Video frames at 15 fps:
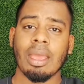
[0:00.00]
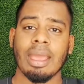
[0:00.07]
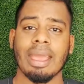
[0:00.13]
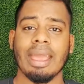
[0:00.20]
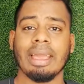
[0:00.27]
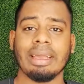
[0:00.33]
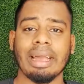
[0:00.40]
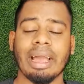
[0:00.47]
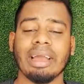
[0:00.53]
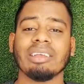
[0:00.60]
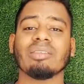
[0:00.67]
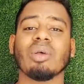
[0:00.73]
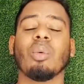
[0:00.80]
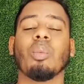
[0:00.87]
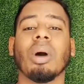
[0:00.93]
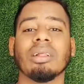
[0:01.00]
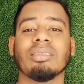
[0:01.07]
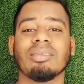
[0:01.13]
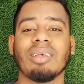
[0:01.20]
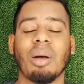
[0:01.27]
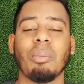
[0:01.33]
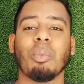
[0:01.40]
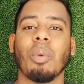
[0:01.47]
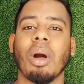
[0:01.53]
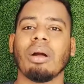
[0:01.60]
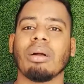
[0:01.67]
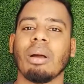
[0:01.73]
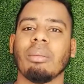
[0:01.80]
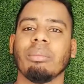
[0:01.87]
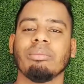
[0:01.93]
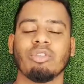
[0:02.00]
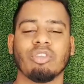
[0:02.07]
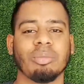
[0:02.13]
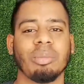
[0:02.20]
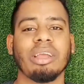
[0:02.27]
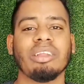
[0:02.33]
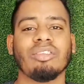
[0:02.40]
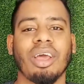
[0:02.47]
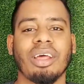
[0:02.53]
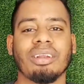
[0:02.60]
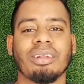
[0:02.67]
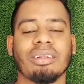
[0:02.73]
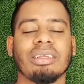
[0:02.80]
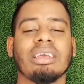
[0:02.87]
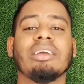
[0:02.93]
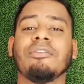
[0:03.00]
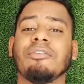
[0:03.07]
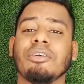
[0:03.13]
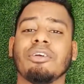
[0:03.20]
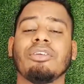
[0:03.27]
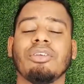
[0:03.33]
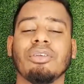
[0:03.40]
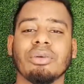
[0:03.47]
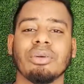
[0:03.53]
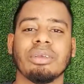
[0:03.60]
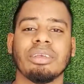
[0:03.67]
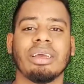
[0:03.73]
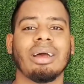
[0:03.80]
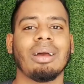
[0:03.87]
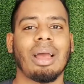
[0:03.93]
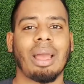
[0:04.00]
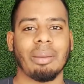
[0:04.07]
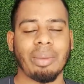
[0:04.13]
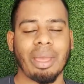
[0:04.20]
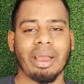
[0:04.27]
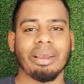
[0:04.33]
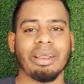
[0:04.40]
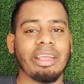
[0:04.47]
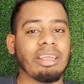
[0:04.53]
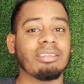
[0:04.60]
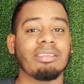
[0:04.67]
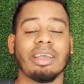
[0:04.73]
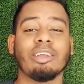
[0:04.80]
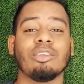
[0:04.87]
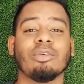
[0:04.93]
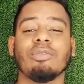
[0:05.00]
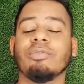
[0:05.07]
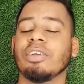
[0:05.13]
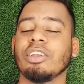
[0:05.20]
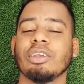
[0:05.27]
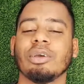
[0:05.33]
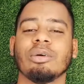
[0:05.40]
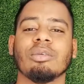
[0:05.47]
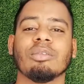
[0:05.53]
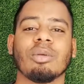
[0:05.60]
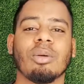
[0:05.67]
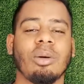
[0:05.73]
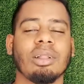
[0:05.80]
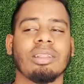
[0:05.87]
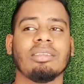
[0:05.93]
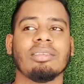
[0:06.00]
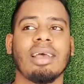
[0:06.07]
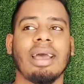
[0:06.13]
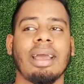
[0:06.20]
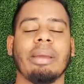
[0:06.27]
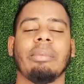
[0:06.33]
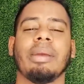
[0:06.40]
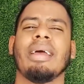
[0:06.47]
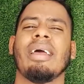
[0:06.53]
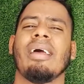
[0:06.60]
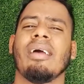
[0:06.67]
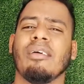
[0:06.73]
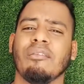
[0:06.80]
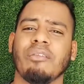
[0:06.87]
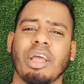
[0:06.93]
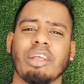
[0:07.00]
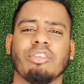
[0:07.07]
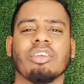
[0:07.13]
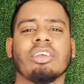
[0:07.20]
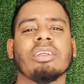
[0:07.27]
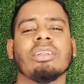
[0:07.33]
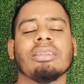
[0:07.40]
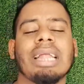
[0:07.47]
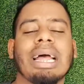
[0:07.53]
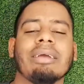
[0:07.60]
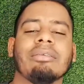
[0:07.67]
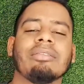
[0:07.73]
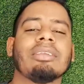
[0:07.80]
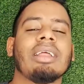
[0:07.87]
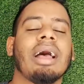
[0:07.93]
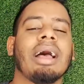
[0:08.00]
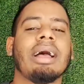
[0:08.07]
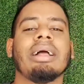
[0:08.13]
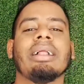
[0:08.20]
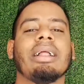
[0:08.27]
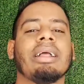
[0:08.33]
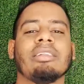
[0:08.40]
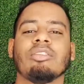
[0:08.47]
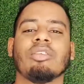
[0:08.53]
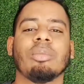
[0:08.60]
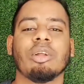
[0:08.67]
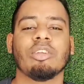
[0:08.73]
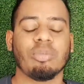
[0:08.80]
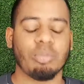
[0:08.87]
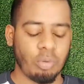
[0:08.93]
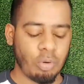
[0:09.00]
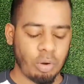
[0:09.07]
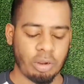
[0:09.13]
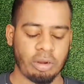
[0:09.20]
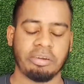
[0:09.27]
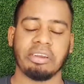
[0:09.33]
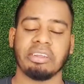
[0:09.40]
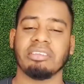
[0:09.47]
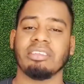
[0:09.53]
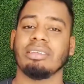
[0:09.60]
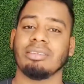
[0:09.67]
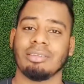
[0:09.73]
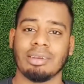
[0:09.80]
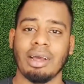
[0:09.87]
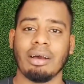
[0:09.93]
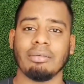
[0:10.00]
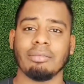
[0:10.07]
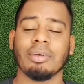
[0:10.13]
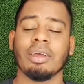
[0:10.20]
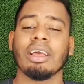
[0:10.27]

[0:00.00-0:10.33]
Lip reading: Hey guys, what's up? Welcome to my channel. If you're new here, I'm Alex. I do videos all the time, fashion, lifestyle, and so much more crazy stuff.